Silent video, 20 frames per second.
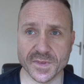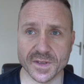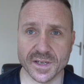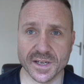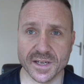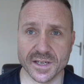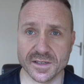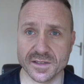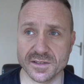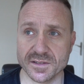
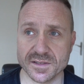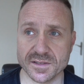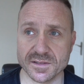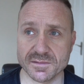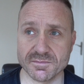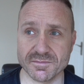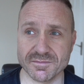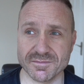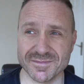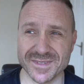and
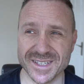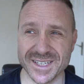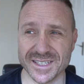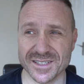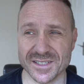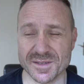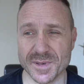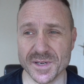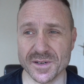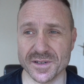yeah,
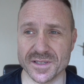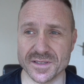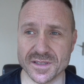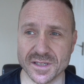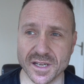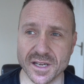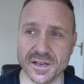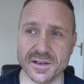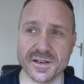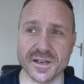to be honest,
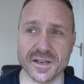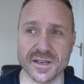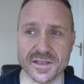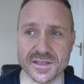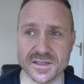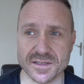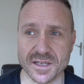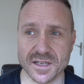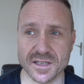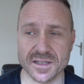I don't notice
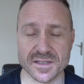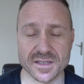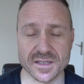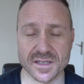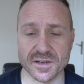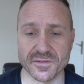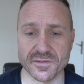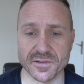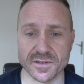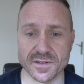tons of
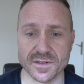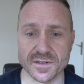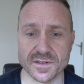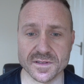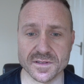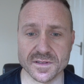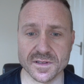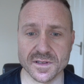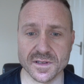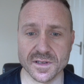
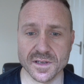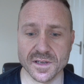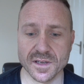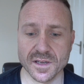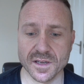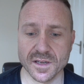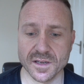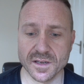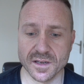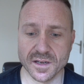difference.
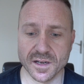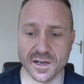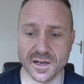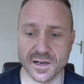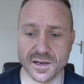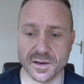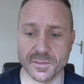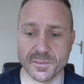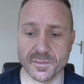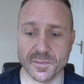
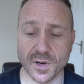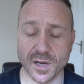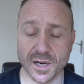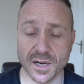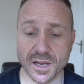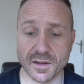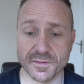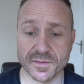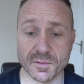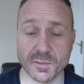I
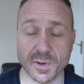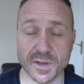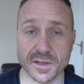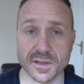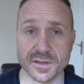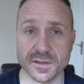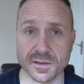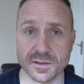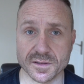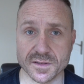love the one
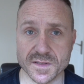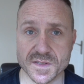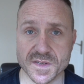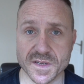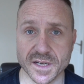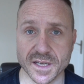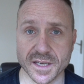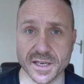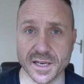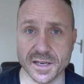that Dr
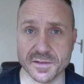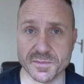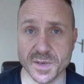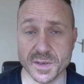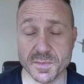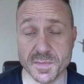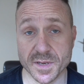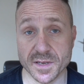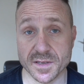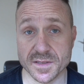Cinik gave me
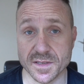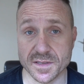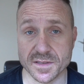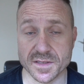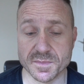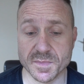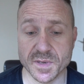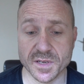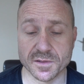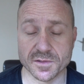because it
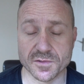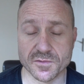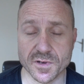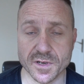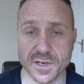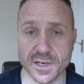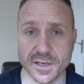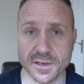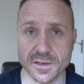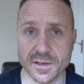smells
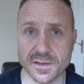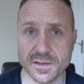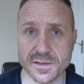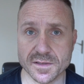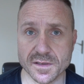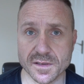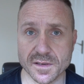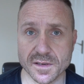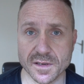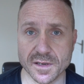really good.
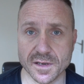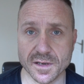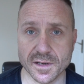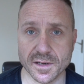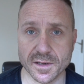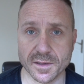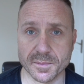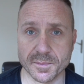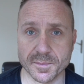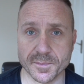
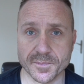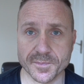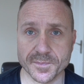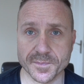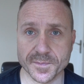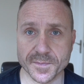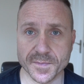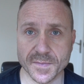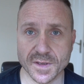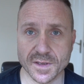
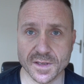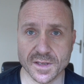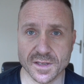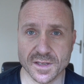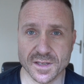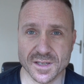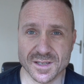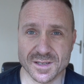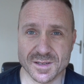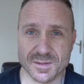
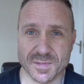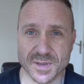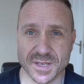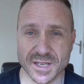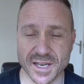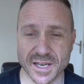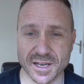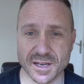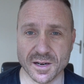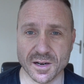But
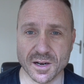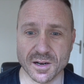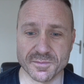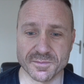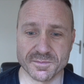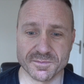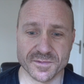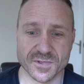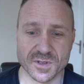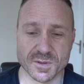yeah,
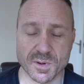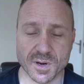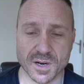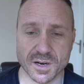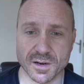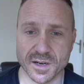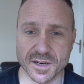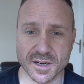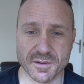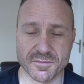after a
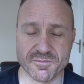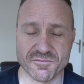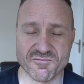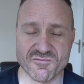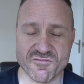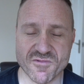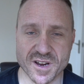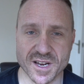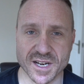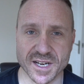while I don't
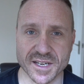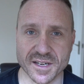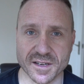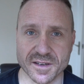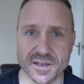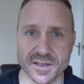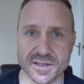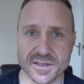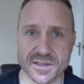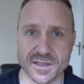really
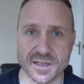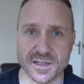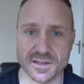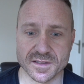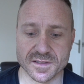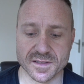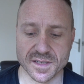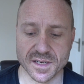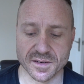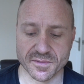notice
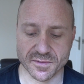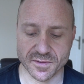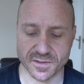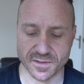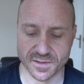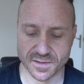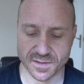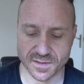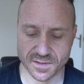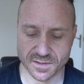tons of
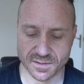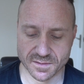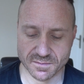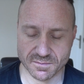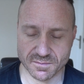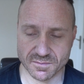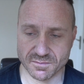difference